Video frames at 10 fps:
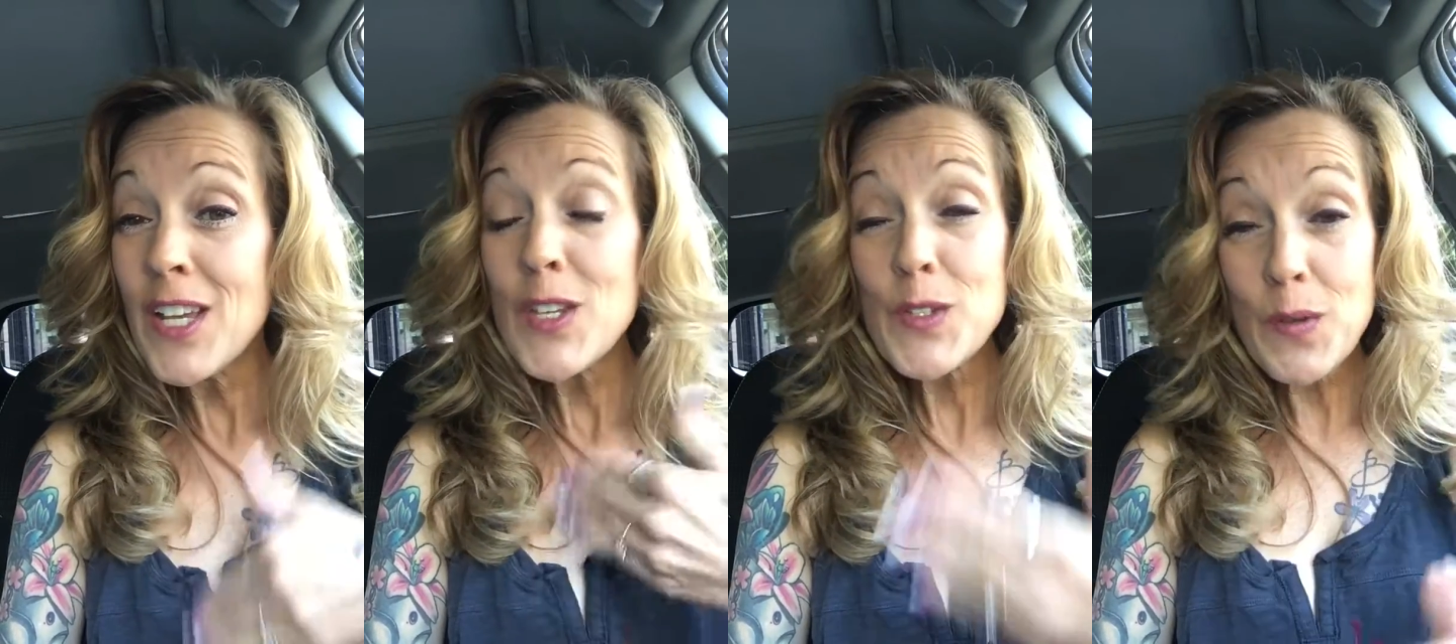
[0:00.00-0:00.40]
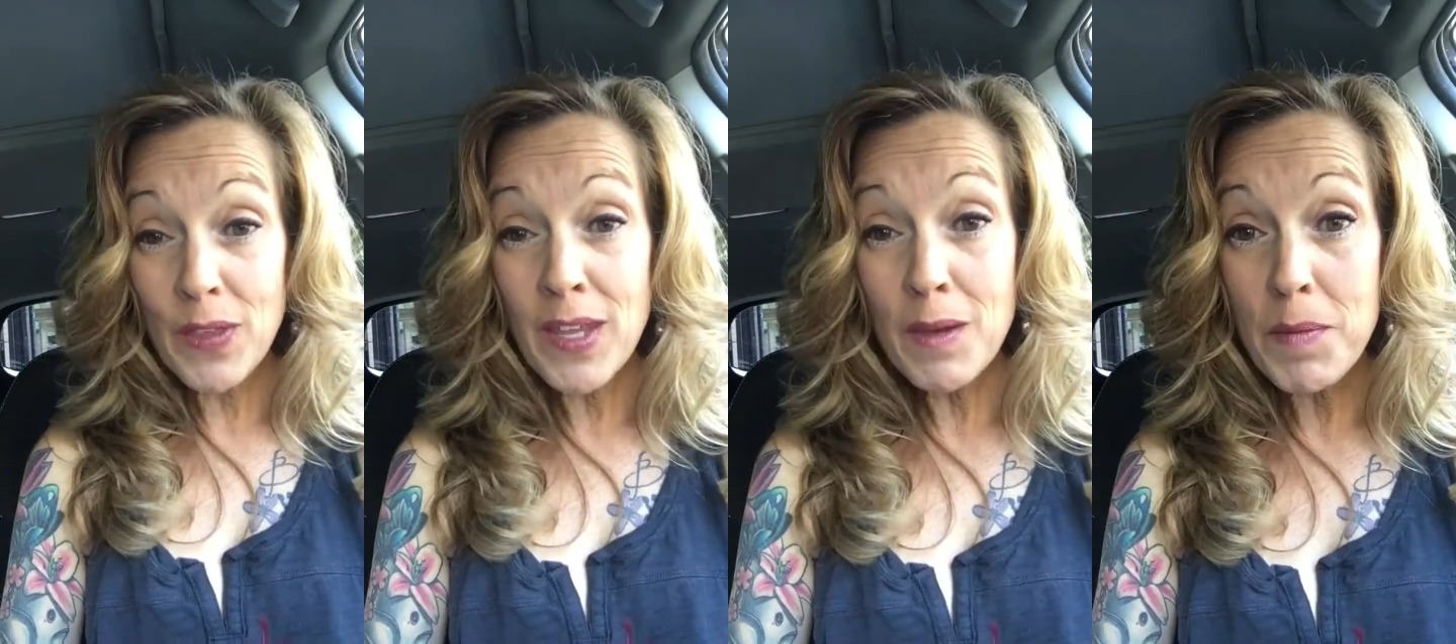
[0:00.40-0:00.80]
So
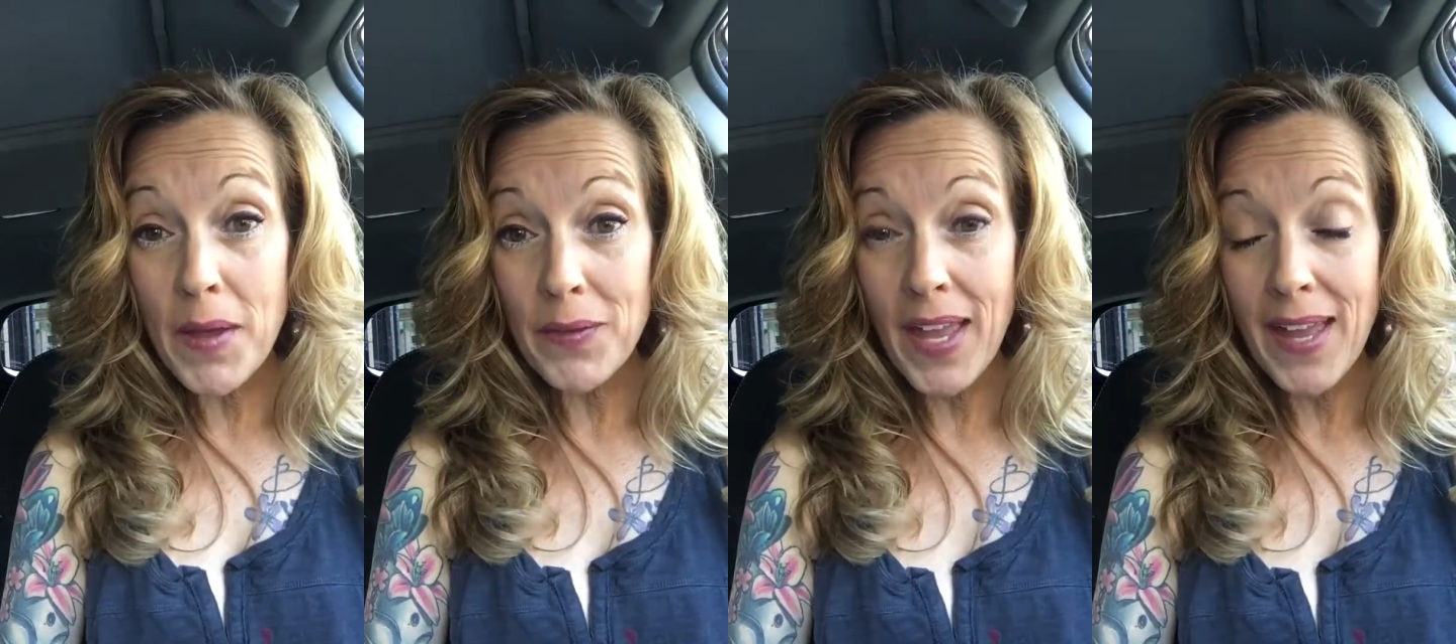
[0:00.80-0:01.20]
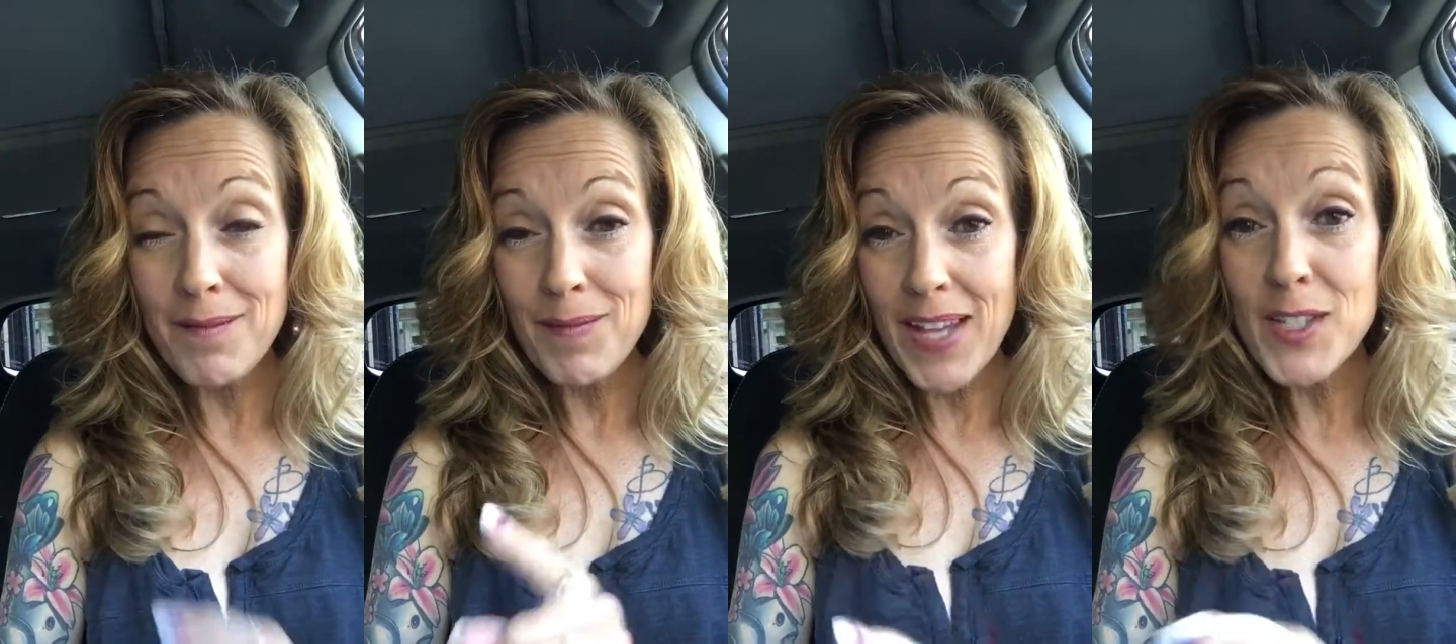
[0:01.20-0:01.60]
think about that.
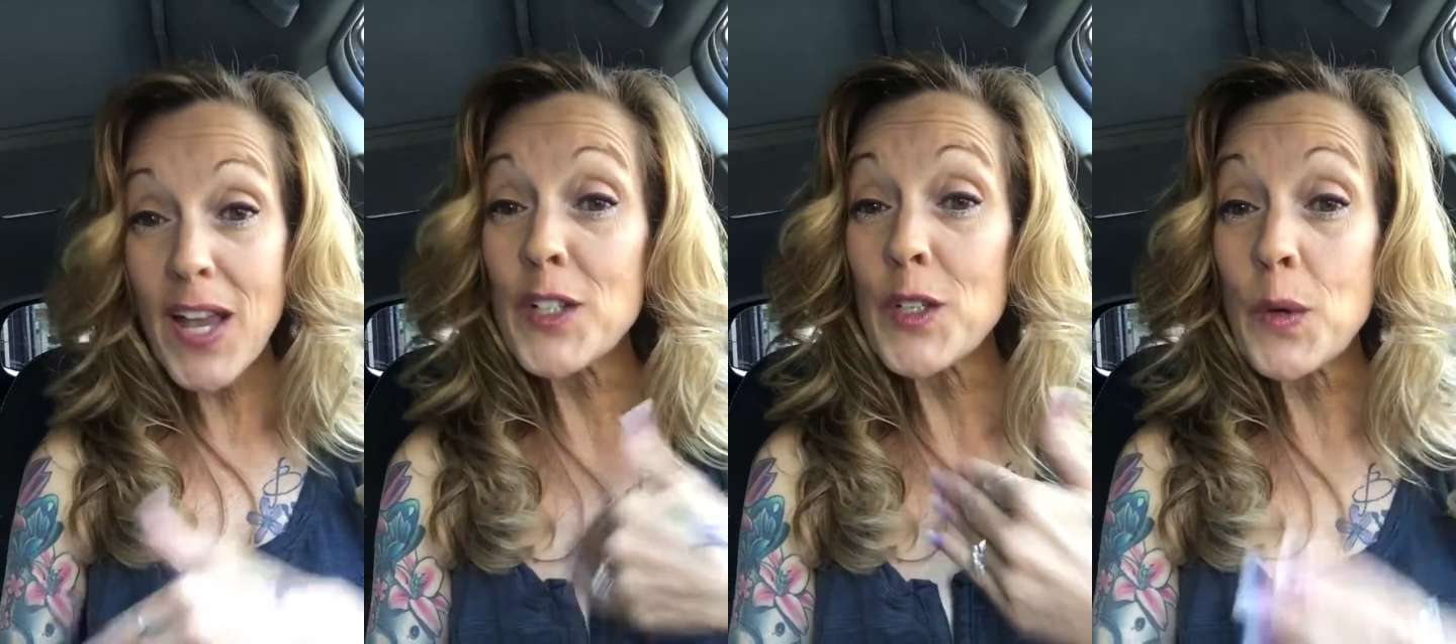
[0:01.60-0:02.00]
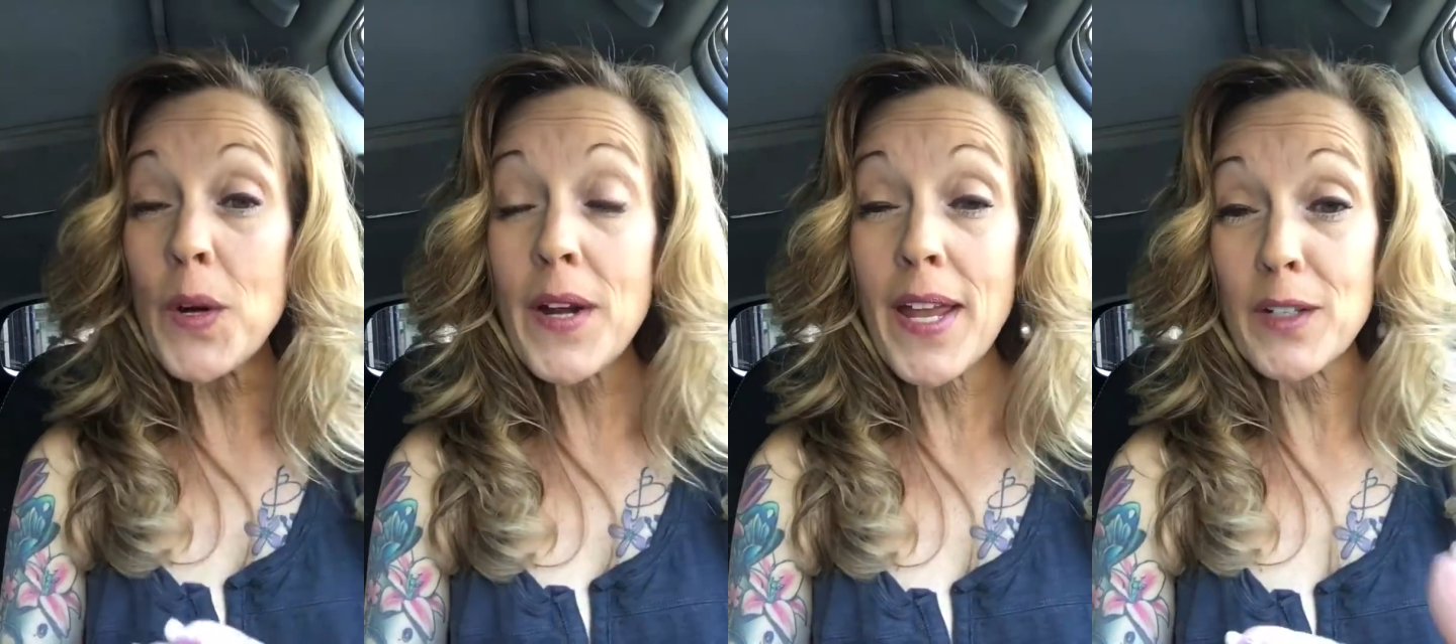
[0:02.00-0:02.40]
That's on
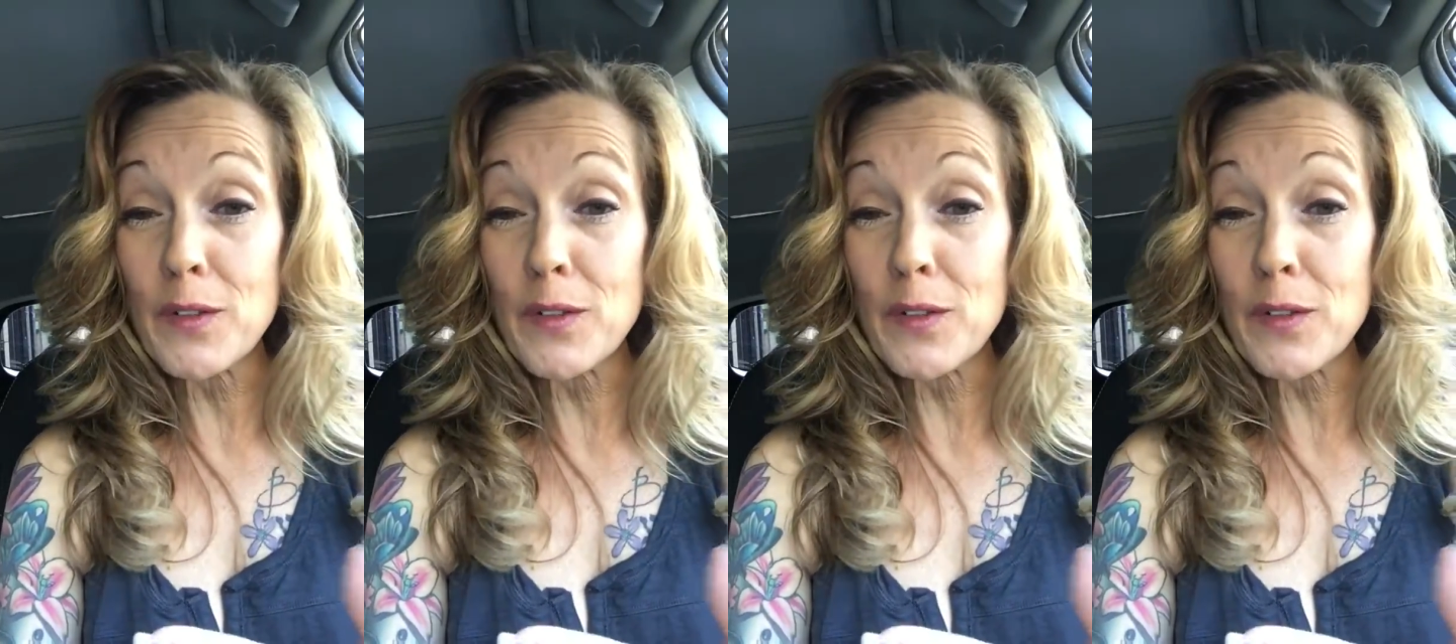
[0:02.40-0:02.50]
your end,